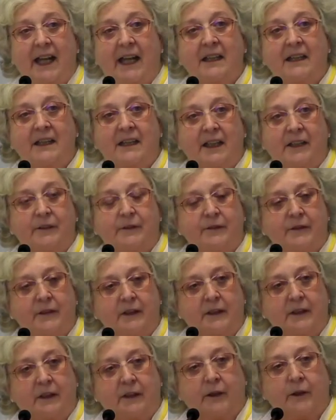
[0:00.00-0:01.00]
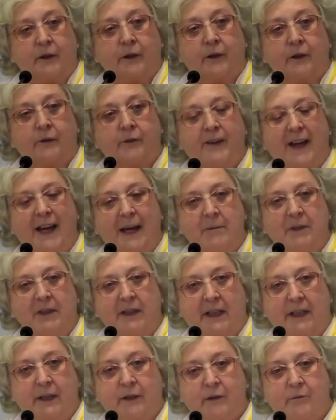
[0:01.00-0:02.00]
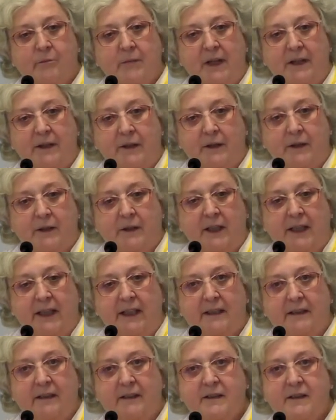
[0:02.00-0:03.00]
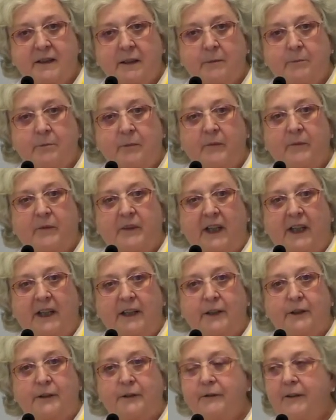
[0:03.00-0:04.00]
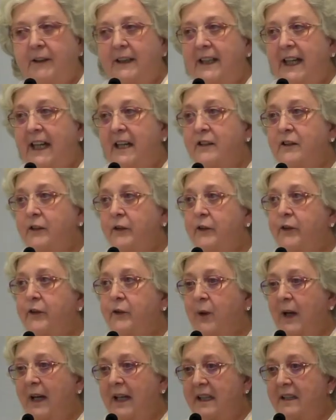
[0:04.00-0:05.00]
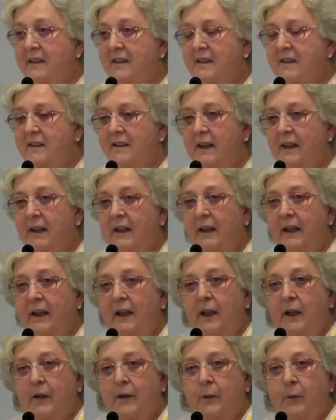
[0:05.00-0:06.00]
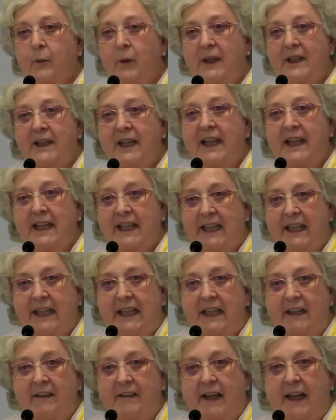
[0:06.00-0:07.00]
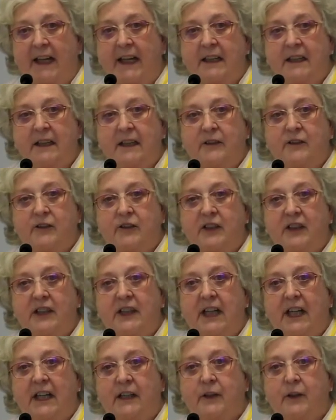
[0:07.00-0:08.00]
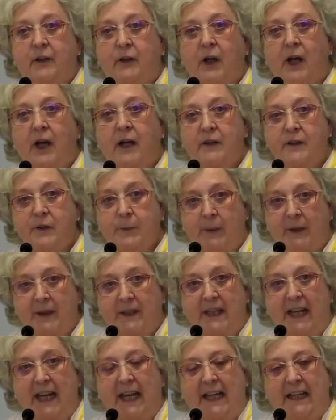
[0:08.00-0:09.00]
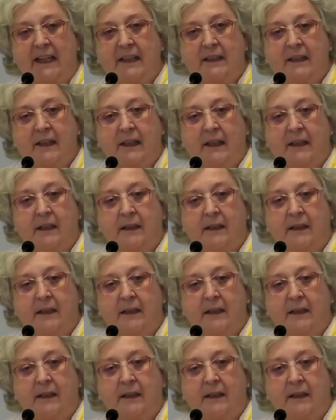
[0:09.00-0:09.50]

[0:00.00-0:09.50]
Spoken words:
that left her family, her mother, in some dire financial straits. The one thing that she and her husband had